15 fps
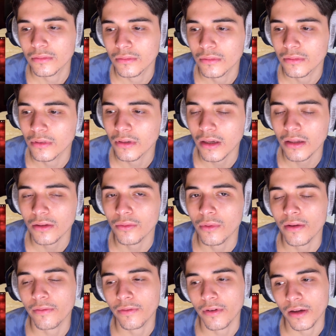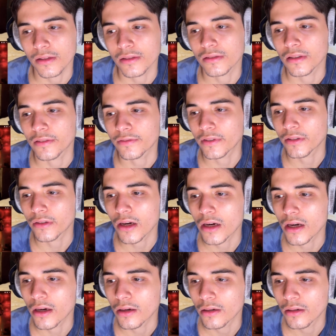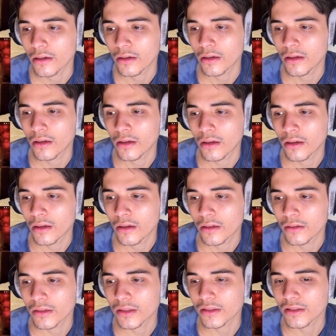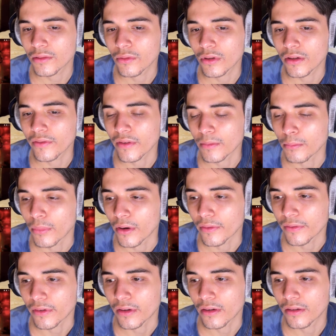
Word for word: Look at the way I'm fucking suffering right now. This shit won't even buffer.